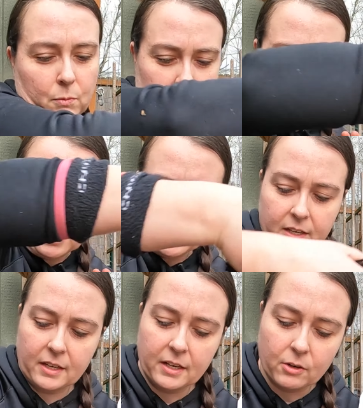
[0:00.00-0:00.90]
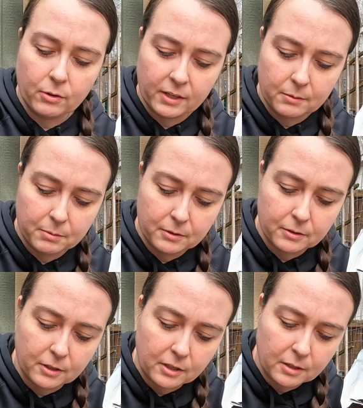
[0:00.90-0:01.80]
really an
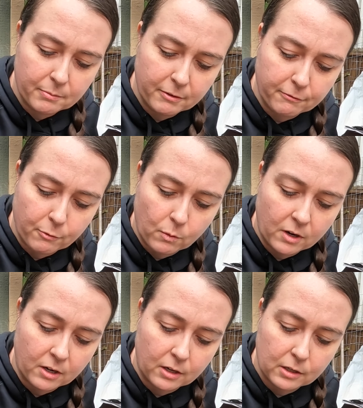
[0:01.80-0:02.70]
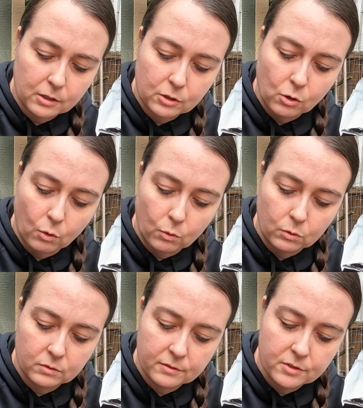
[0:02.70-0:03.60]
incredible herb for
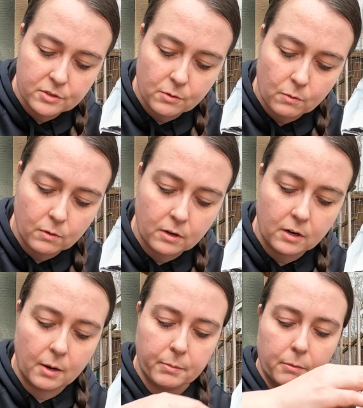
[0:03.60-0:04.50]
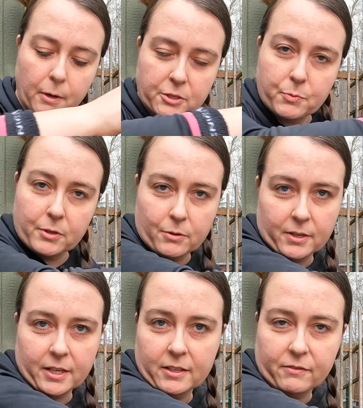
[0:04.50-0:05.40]
colds or upper
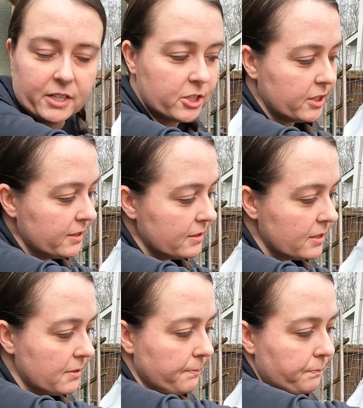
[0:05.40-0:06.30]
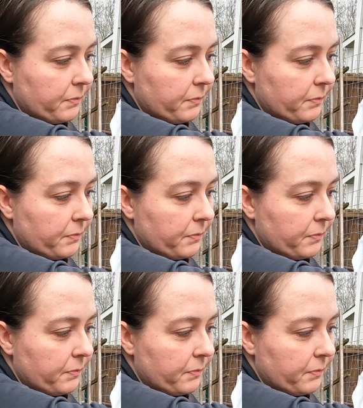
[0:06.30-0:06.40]
respiratory infections.